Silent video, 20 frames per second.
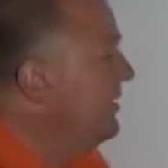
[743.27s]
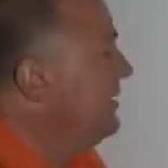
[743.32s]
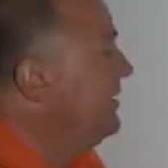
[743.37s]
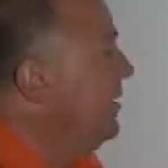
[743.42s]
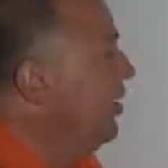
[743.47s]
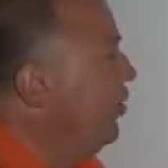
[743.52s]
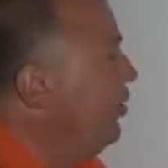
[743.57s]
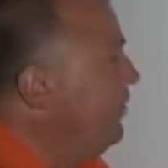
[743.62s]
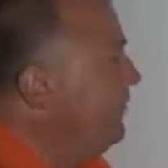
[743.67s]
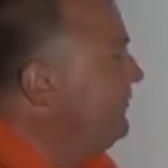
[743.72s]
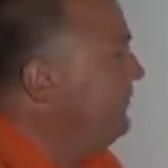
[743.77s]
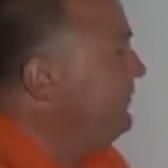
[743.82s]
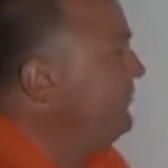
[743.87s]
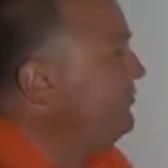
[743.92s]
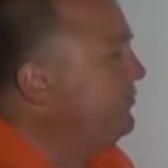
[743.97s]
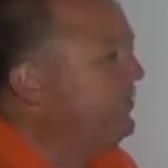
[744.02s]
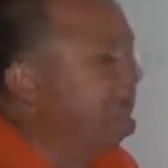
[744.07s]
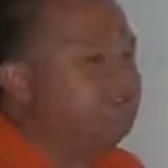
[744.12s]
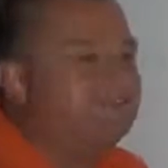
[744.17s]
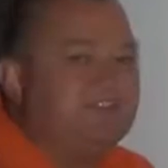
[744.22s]
Now hopefully the
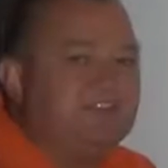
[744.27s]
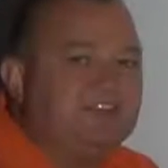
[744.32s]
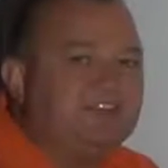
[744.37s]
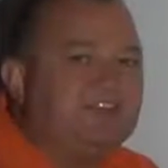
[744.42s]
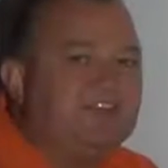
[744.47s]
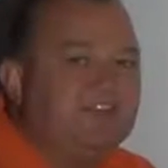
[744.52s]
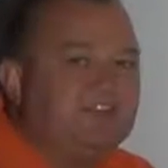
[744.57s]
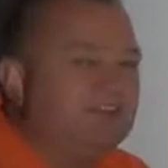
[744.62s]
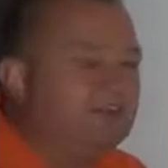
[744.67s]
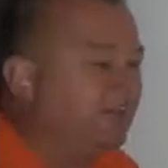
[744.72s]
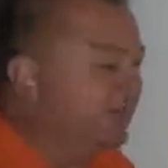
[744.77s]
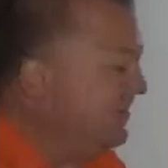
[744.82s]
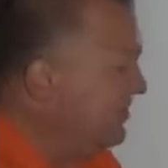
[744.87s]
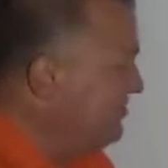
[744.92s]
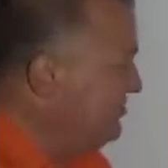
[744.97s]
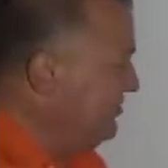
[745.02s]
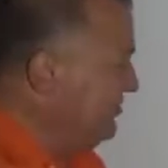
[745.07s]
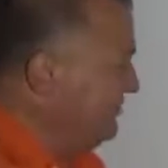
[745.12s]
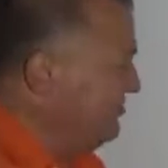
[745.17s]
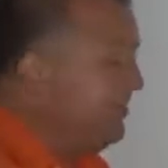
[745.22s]
rest of these get a little
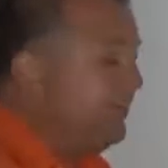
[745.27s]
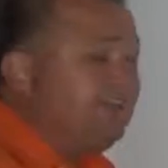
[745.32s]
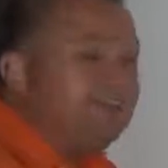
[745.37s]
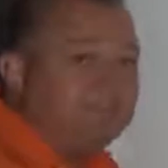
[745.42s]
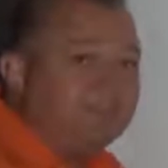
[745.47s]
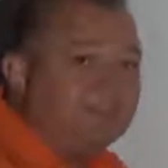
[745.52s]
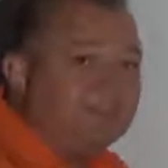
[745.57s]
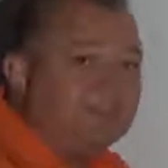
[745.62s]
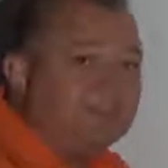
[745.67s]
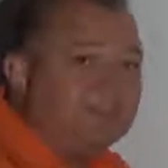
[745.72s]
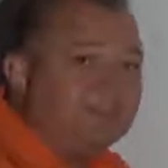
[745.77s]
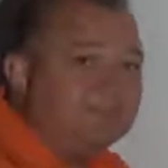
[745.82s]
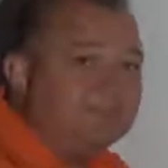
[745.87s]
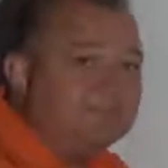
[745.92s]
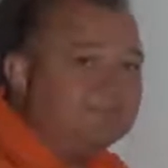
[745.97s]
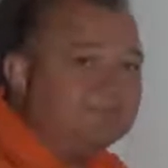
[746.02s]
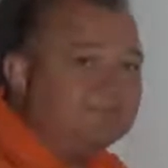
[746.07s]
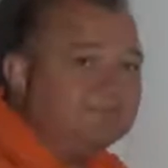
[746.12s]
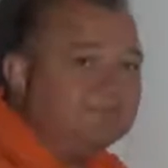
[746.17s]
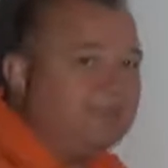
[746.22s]
easier. Disc?
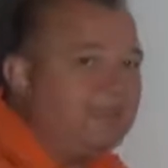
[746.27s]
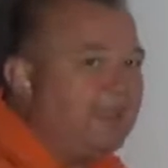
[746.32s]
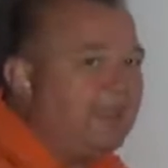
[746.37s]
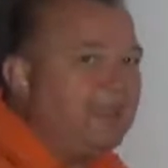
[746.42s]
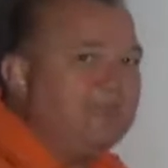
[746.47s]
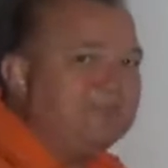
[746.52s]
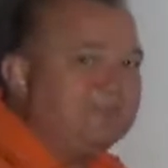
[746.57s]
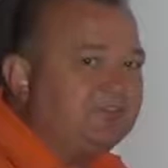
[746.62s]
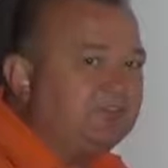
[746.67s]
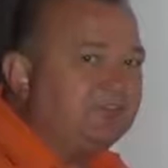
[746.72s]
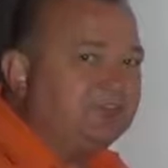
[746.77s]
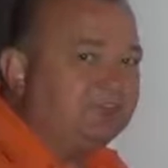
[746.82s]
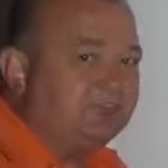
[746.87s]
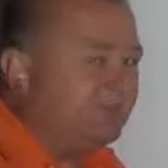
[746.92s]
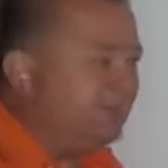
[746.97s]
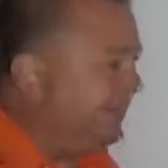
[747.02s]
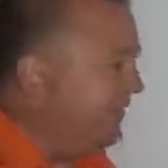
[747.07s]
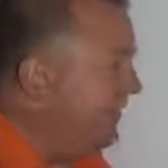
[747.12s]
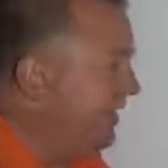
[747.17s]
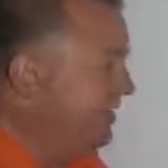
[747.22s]

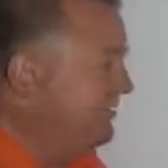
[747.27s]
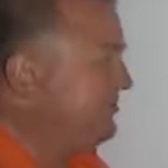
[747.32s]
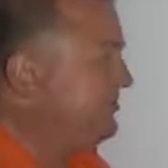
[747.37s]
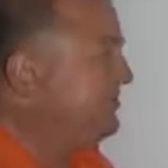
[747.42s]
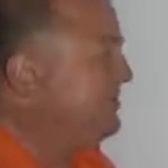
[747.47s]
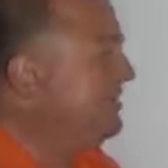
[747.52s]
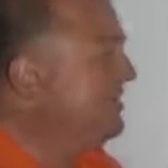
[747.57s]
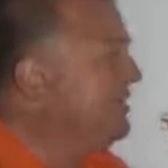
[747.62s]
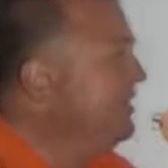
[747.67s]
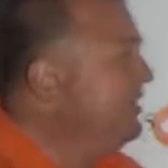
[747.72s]
Absolutely yes.